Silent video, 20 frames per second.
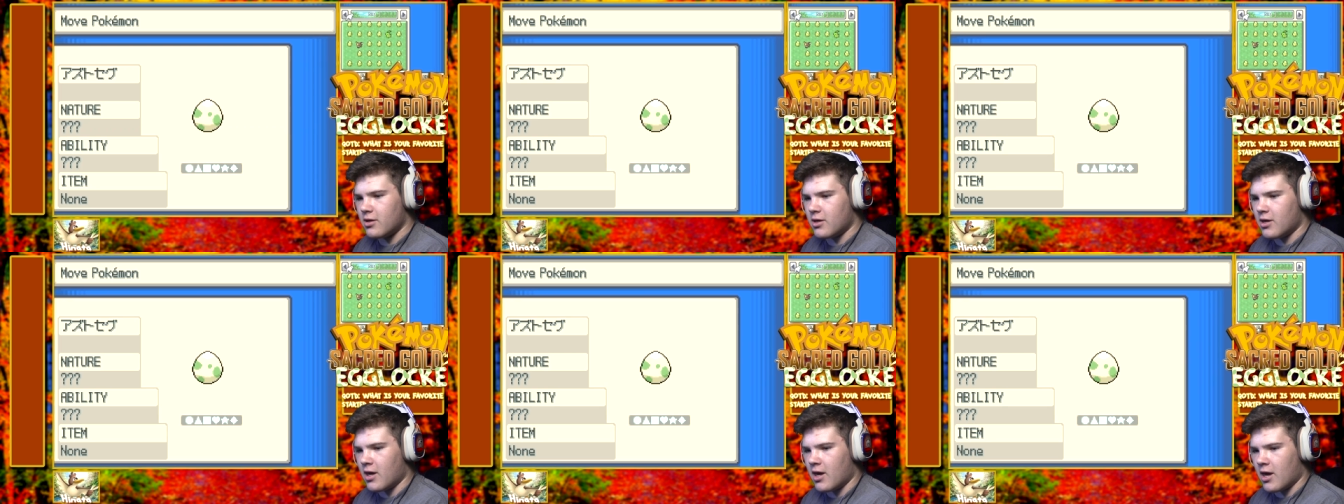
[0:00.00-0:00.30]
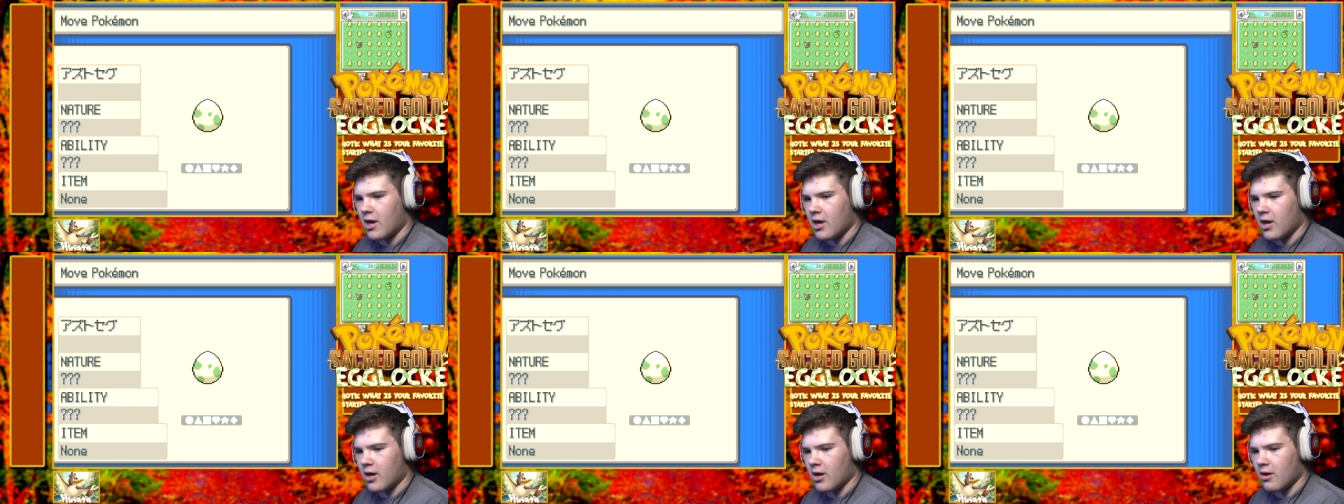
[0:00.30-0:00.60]

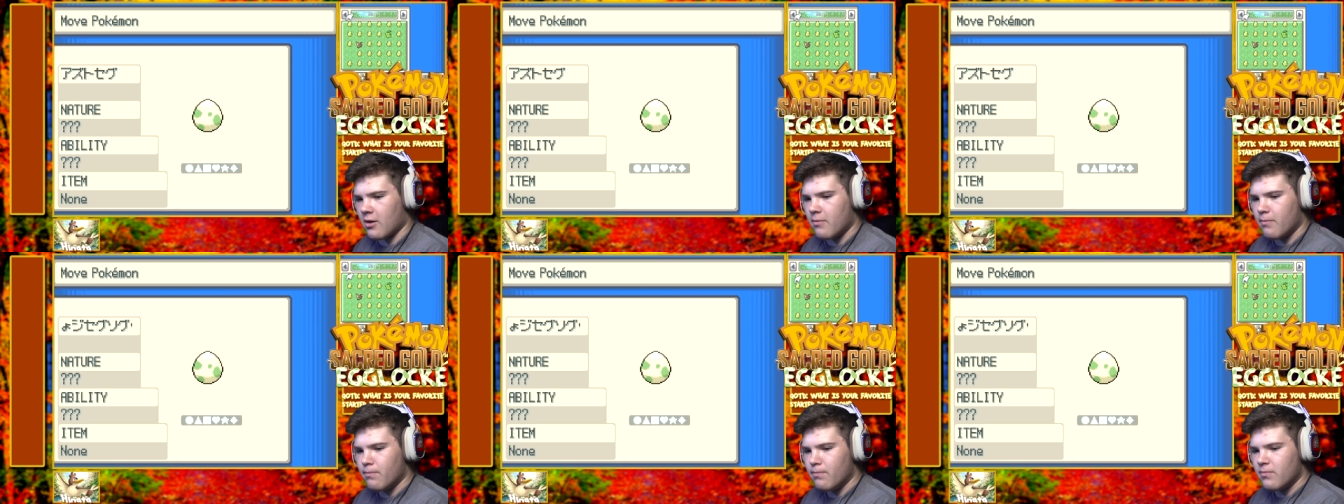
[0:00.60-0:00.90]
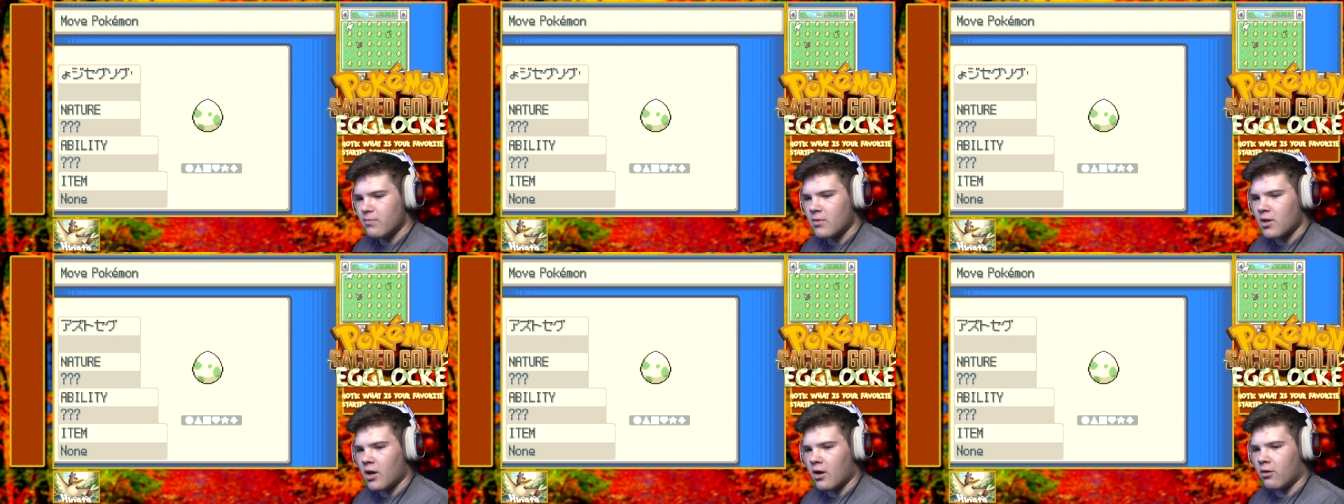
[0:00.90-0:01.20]
yeah.
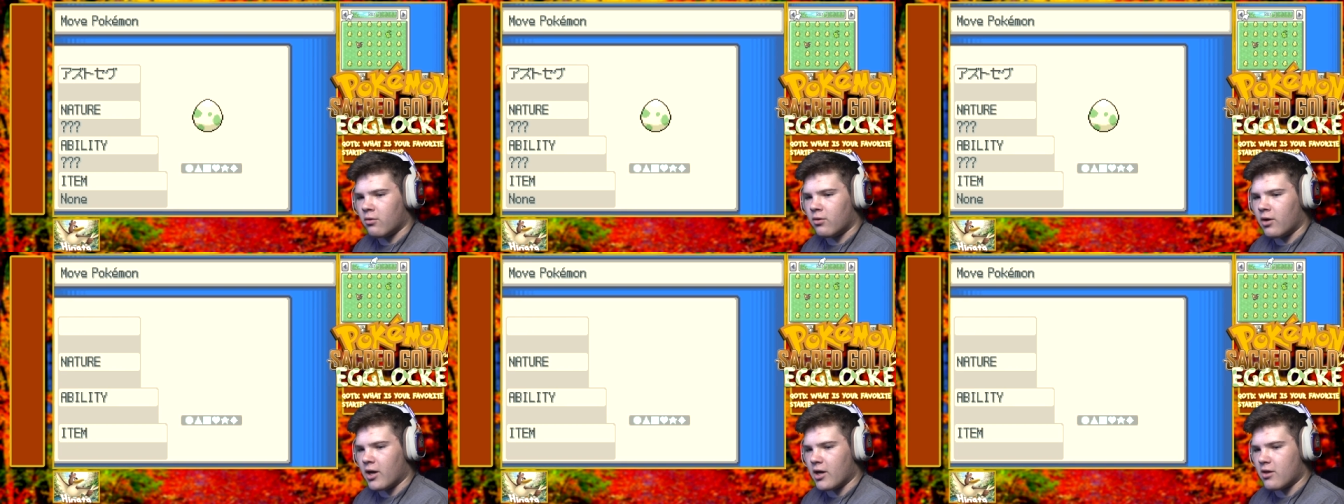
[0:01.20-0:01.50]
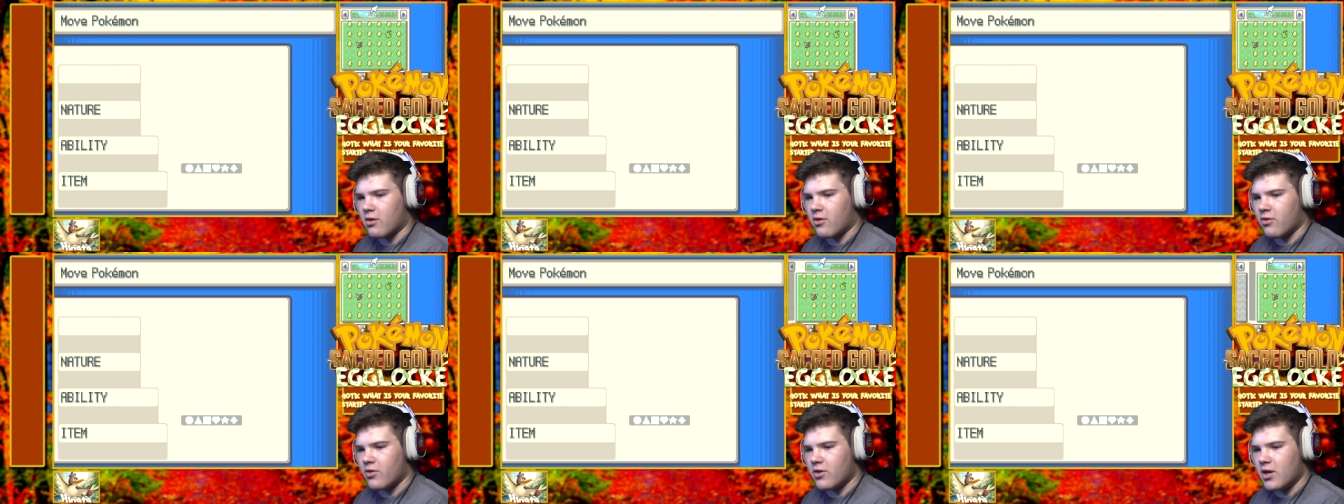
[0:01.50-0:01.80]

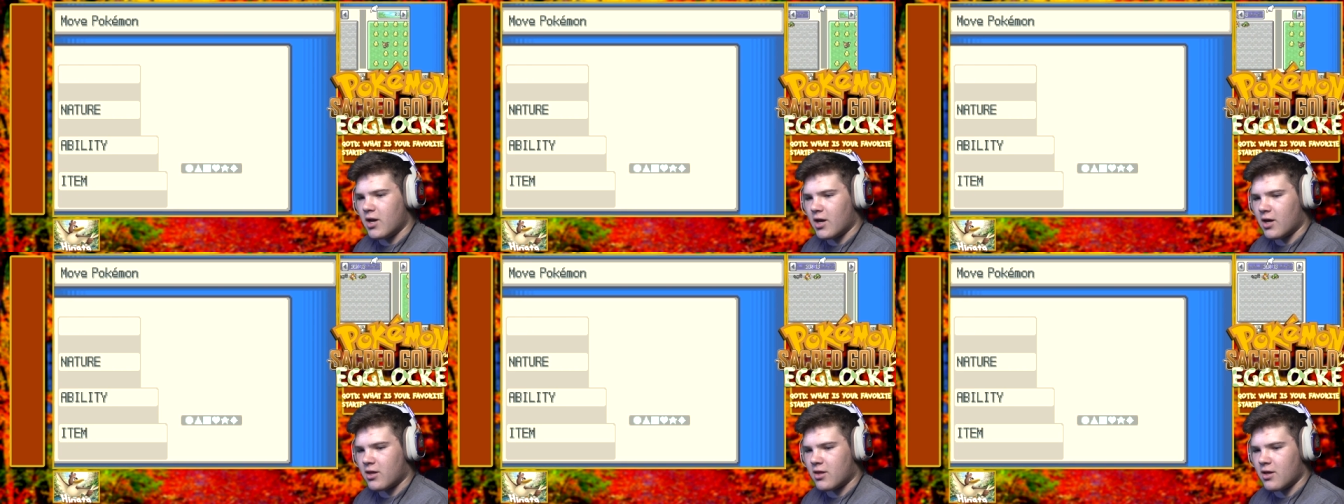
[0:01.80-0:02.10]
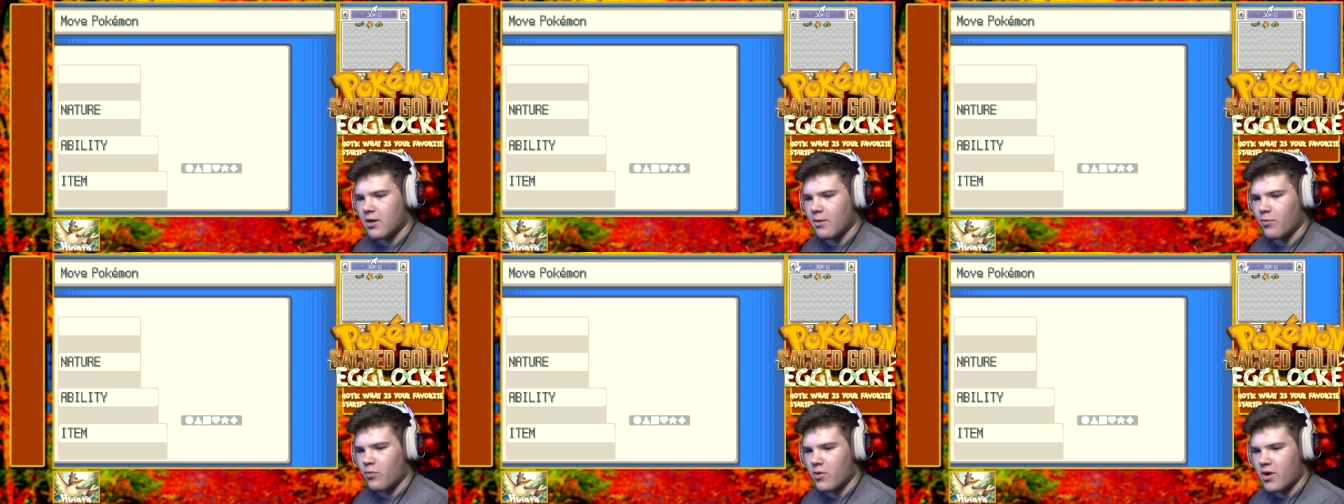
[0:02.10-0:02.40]
Alright, so the next
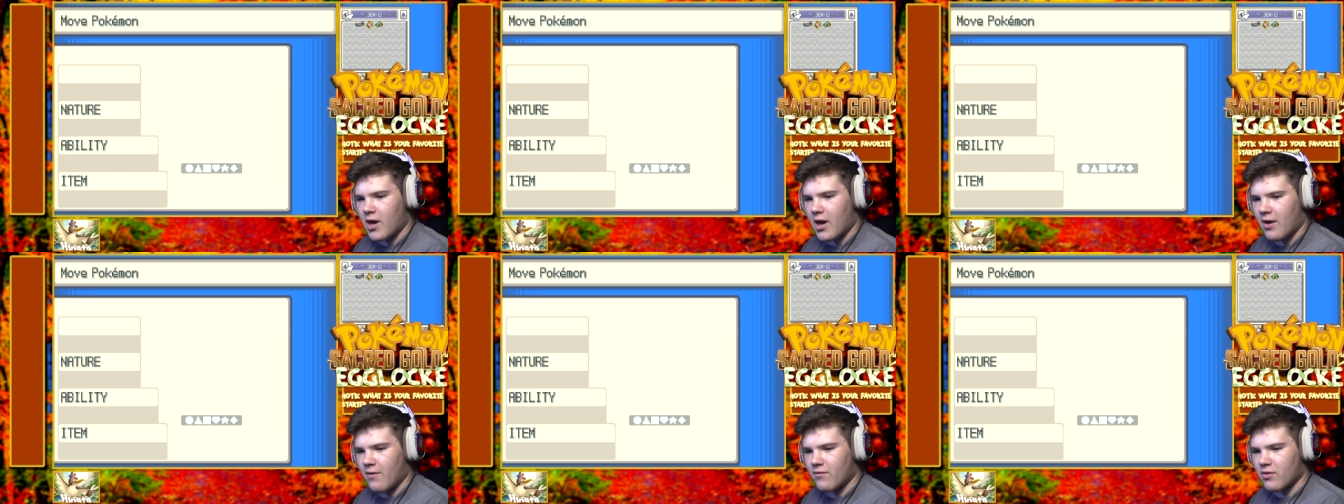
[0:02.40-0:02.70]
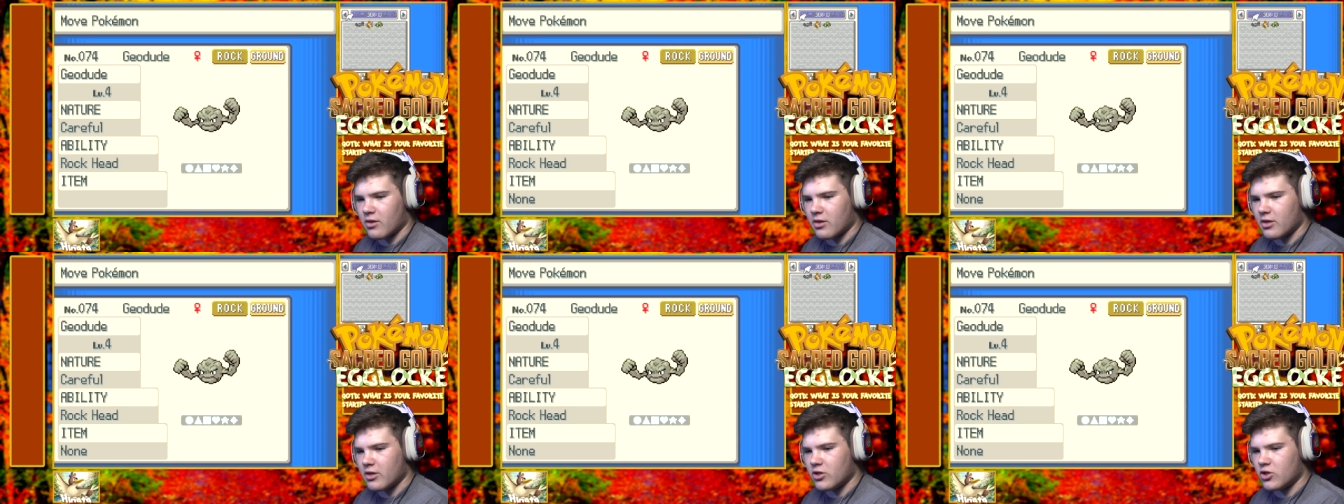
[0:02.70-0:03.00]
up we have
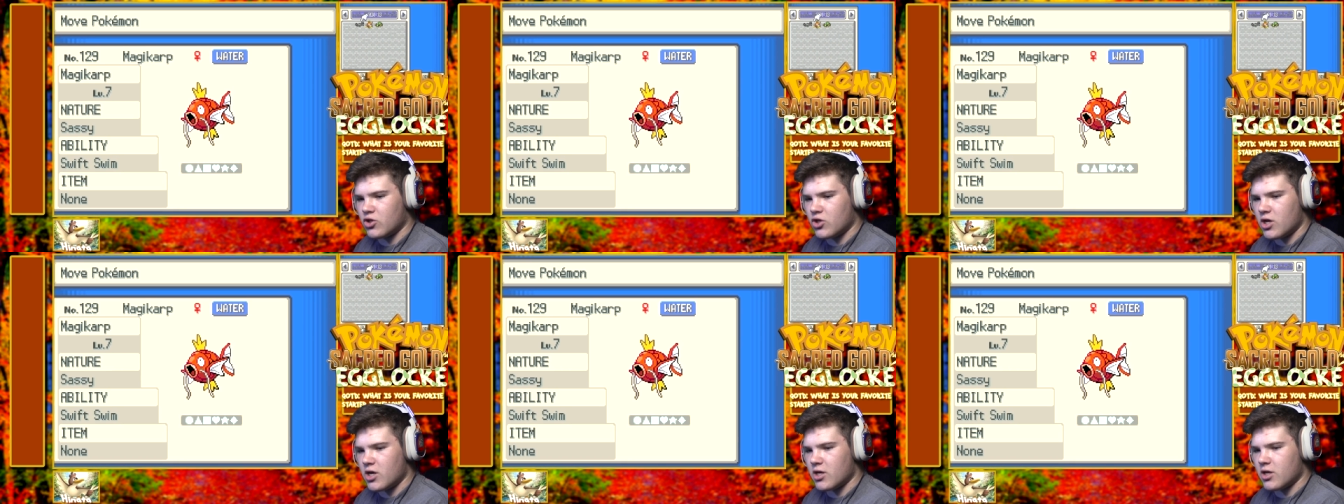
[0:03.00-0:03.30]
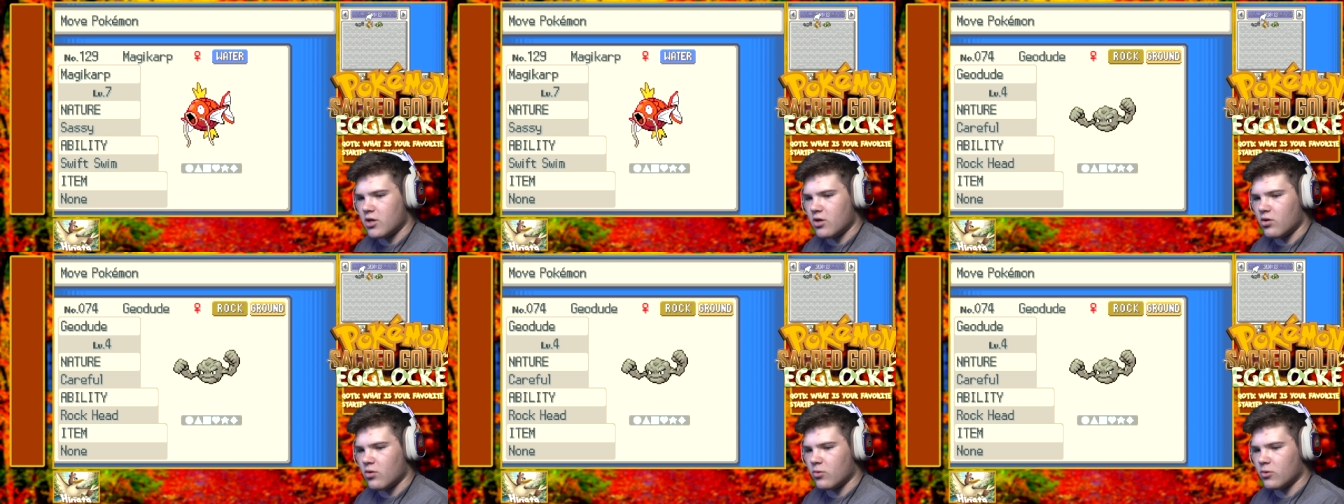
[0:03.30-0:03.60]
is this
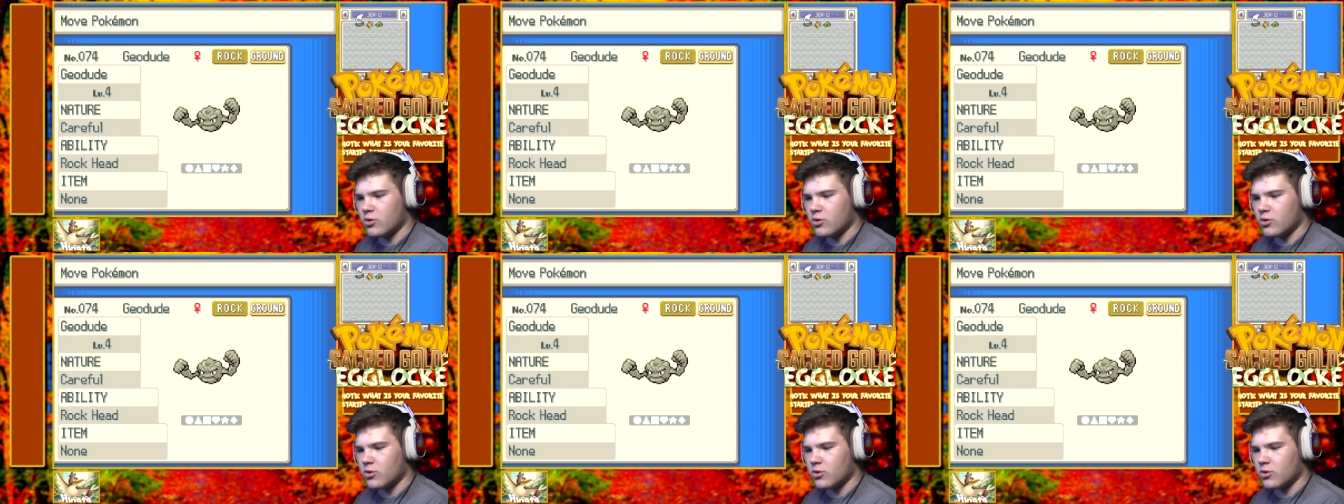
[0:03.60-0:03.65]
Geodude,